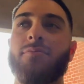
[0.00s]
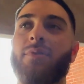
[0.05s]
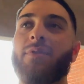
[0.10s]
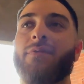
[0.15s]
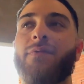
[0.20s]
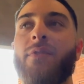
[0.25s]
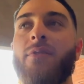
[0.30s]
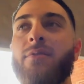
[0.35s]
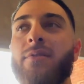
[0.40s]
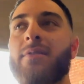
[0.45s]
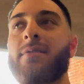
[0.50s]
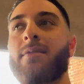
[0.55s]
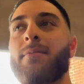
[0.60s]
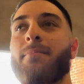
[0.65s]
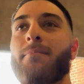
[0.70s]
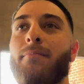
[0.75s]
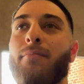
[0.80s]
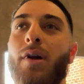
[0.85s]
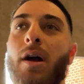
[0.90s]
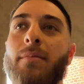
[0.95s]
Your phone is
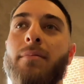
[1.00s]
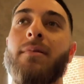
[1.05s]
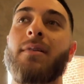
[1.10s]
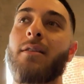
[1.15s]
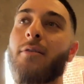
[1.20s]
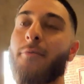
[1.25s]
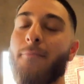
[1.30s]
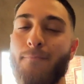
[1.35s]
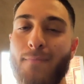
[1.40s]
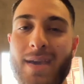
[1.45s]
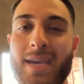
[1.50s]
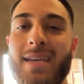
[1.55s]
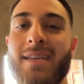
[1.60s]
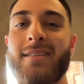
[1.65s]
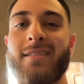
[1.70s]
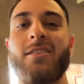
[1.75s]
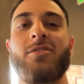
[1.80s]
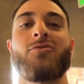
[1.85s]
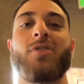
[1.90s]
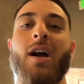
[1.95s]
probably your
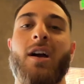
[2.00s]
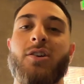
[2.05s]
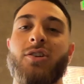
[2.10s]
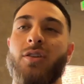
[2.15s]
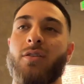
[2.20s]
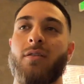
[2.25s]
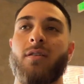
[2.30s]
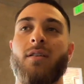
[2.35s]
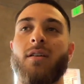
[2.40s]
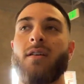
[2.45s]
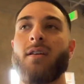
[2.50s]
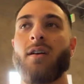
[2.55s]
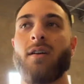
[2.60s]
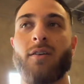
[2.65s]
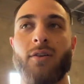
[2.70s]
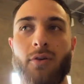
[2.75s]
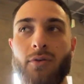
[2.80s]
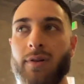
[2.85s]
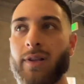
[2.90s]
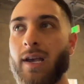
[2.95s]
biggest distraction.
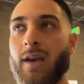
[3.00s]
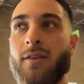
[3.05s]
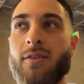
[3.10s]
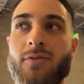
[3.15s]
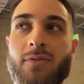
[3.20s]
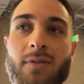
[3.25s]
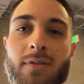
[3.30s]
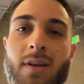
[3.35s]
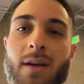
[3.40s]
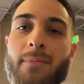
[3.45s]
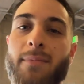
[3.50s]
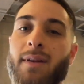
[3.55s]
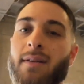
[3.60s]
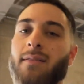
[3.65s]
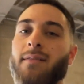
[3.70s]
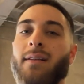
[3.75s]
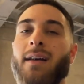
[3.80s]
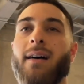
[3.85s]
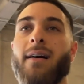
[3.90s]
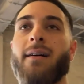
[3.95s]
Go look at your screen time
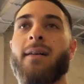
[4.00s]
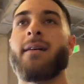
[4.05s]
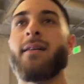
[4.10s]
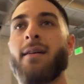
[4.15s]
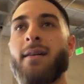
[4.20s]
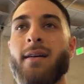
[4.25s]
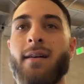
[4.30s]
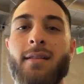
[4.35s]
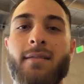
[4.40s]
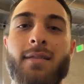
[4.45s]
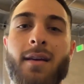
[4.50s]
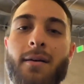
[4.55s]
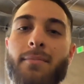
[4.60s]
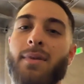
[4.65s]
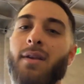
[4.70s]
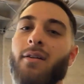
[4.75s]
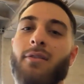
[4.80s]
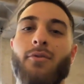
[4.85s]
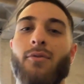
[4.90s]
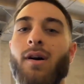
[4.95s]
and tell
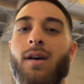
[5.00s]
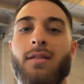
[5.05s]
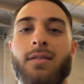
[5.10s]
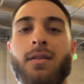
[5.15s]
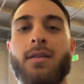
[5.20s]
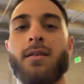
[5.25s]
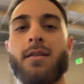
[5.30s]
me otherwise.